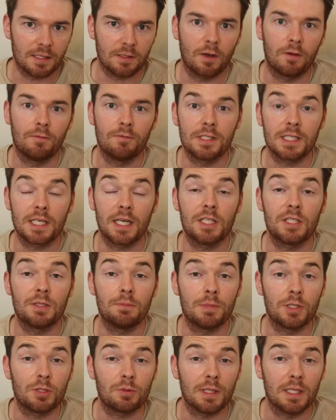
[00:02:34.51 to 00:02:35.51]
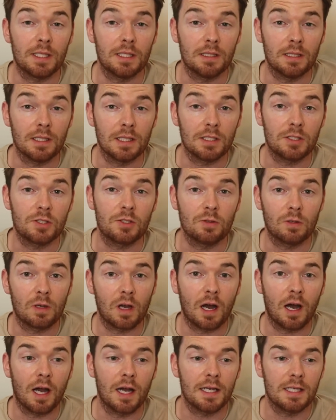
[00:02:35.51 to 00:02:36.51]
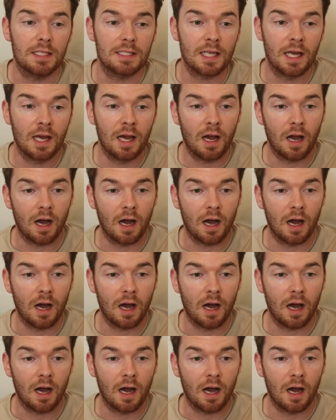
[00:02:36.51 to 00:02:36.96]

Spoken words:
the conversation between these two guys,